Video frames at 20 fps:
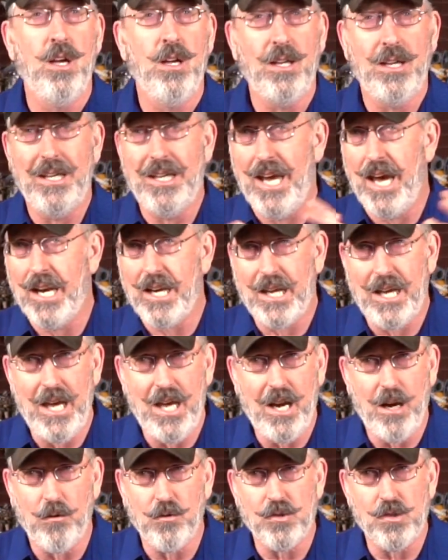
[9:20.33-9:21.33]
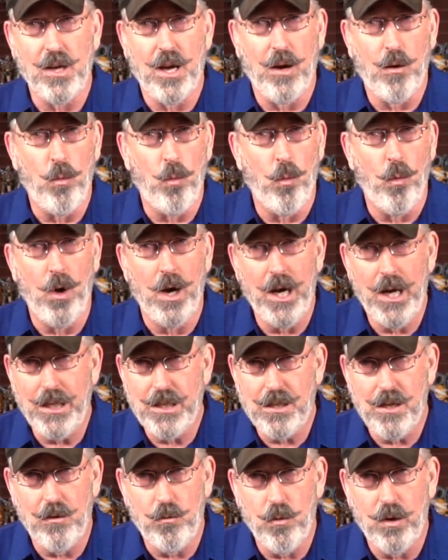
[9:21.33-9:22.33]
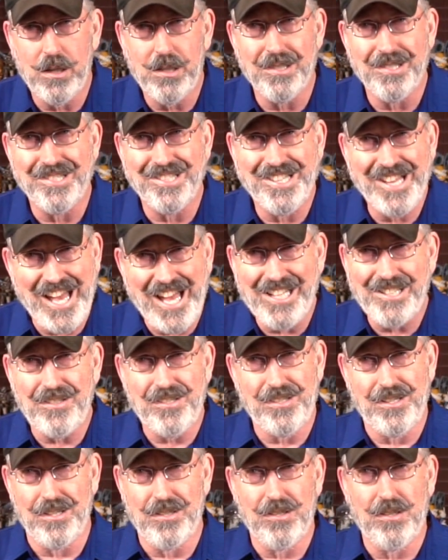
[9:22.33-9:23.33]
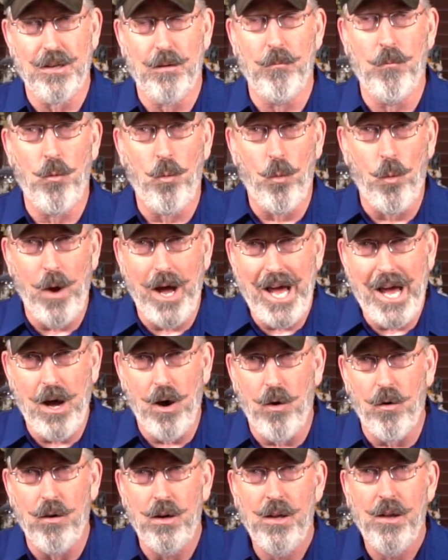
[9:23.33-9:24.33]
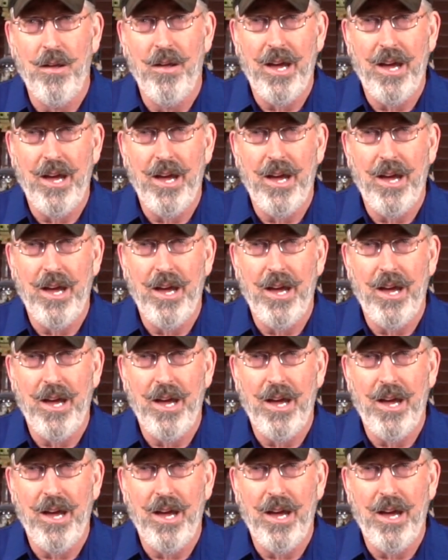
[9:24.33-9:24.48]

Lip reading: yet again, I was like, what is that system? Wow.